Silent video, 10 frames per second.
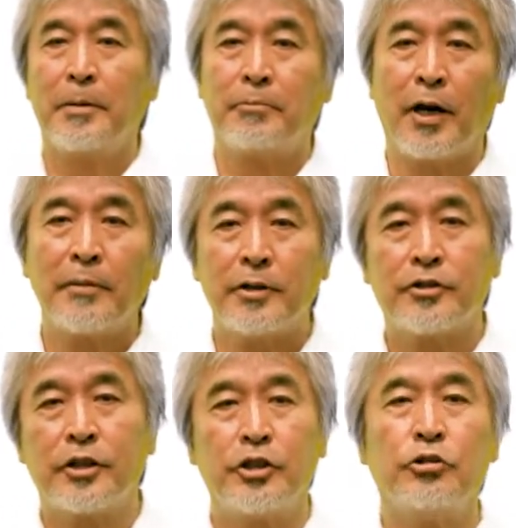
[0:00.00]

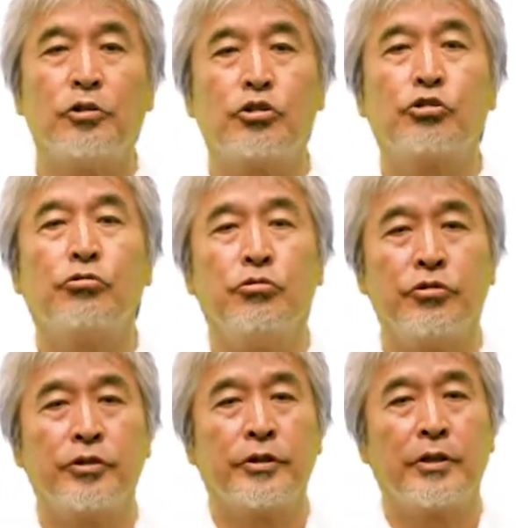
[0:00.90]
primates did not
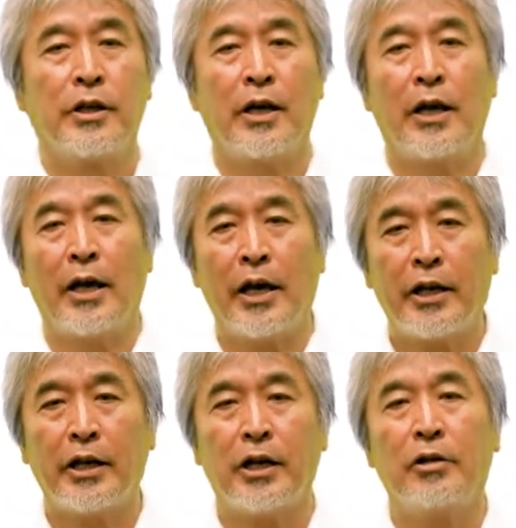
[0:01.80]
choose
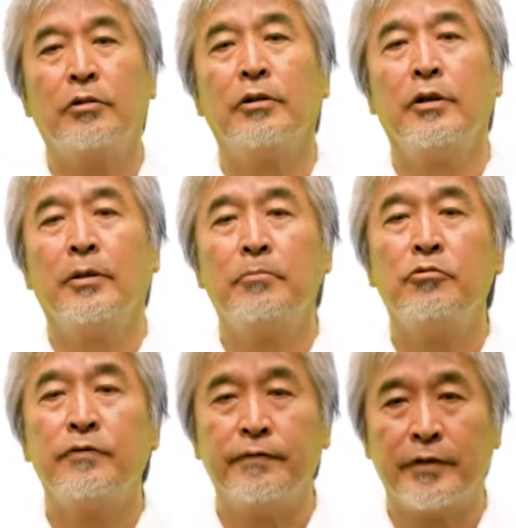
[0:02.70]
aerial
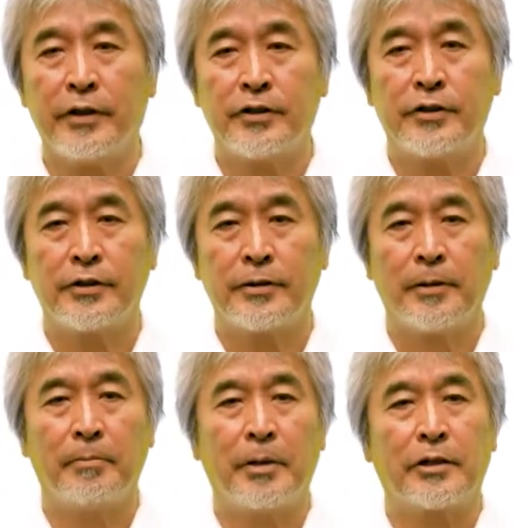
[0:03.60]
movements
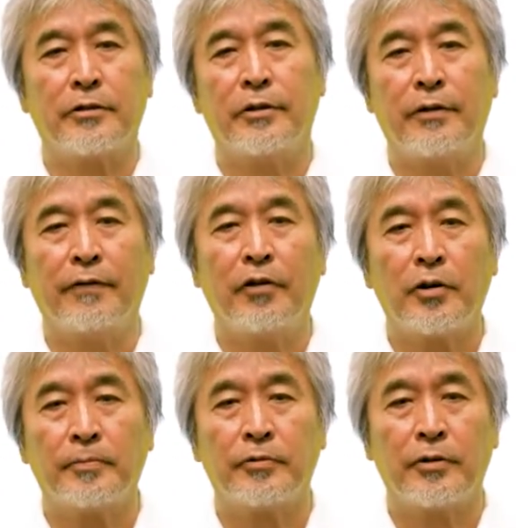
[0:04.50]
but
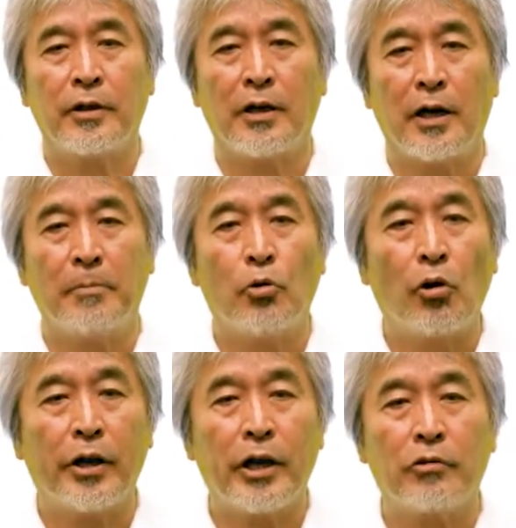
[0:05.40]
developed
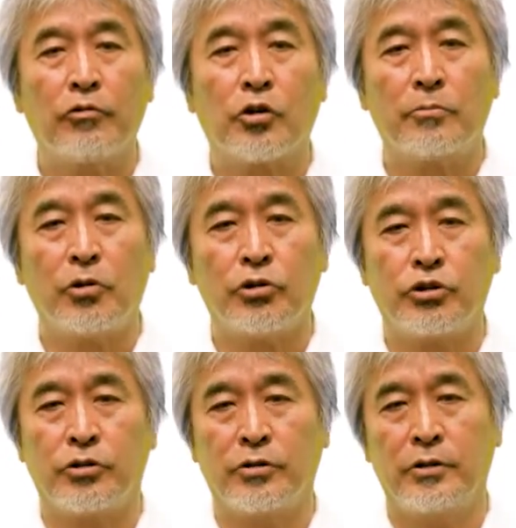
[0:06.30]
arboreal
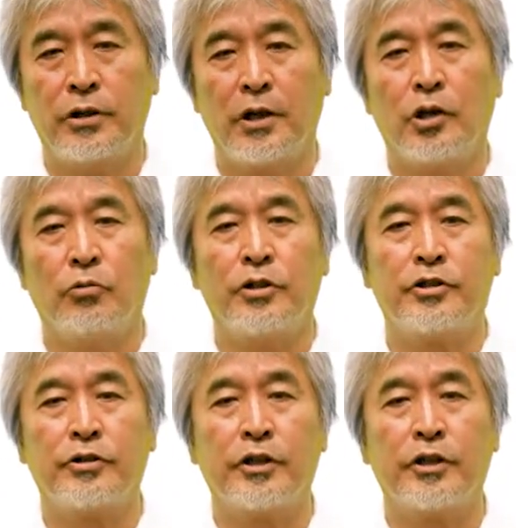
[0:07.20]
locomotion with